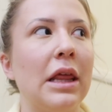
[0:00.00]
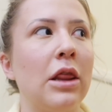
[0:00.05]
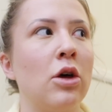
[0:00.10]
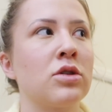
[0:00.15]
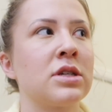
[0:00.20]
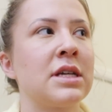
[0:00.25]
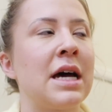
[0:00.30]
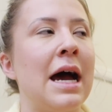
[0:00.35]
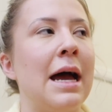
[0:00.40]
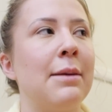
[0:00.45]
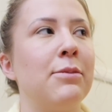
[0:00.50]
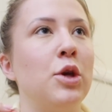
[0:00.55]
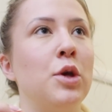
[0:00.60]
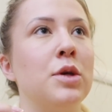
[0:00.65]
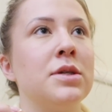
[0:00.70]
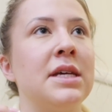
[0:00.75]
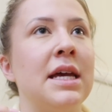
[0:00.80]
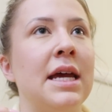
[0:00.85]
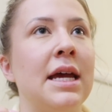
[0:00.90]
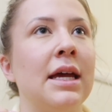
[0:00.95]
long time
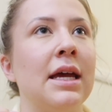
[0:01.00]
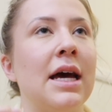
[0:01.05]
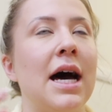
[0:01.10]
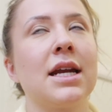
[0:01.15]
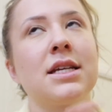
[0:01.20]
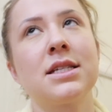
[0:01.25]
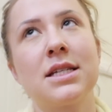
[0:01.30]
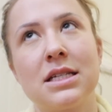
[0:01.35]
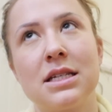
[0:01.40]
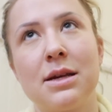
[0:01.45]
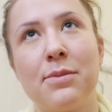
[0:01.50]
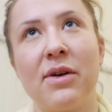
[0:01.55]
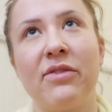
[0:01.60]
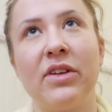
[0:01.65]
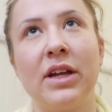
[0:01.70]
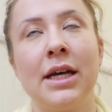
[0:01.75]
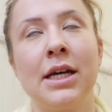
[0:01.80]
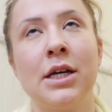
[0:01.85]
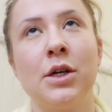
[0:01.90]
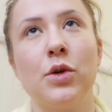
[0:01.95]
using Anastasia
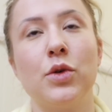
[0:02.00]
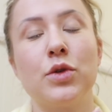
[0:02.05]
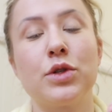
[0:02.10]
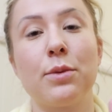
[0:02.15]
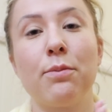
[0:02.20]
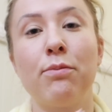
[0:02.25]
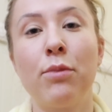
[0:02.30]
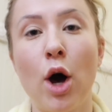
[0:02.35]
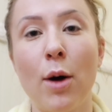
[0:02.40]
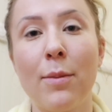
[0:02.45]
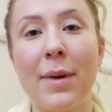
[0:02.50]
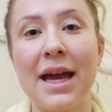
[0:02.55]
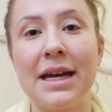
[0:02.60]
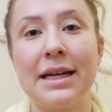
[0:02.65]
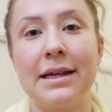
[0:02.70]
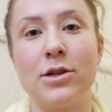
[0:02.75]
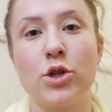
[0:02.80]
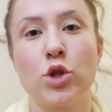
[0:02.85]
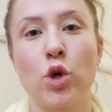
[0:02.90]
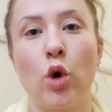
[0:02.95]
Beverly Hills pomade
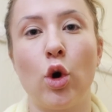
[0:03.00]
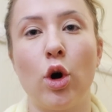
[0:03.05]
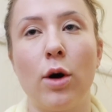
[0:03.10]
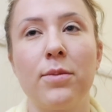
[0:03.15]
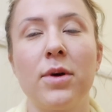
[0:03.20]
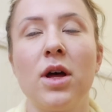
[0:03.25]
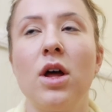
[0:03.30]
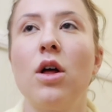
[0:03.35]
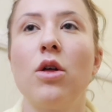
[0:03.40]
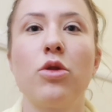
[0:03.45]
in taupe.